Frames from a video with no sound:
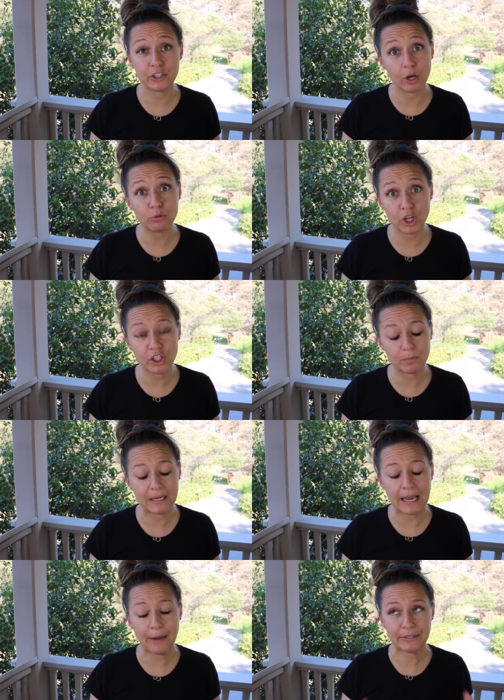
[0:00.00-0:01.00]
don't judge
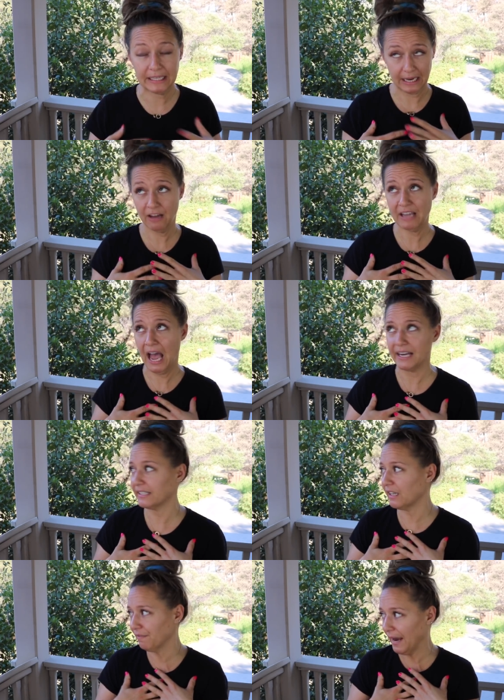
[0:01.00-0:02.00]
me, I was like, oh God,
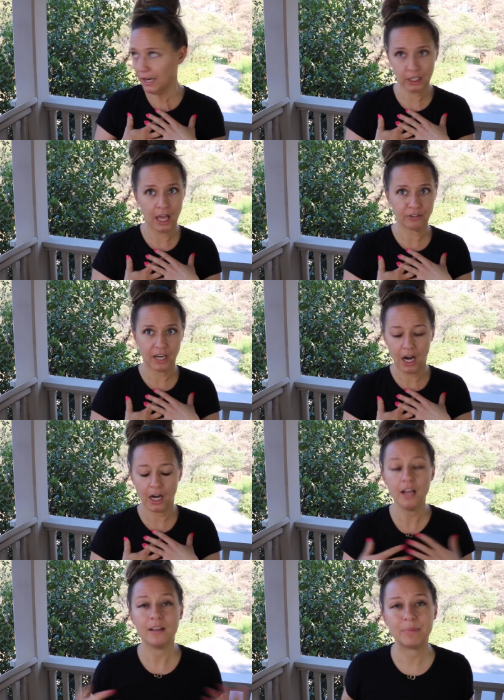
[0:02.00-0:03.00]
is the fire
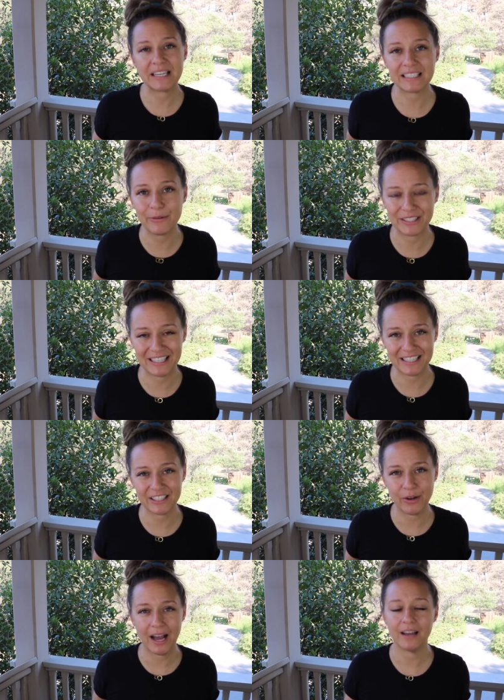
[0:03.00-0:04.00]
closer? Because I was getting
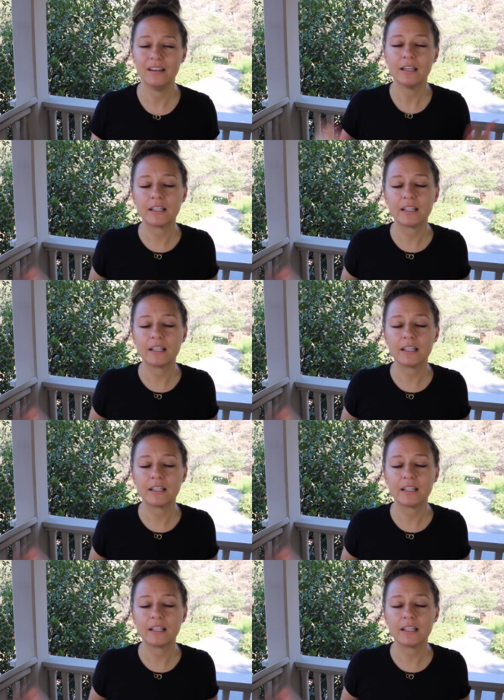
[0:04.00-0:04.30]
so hot.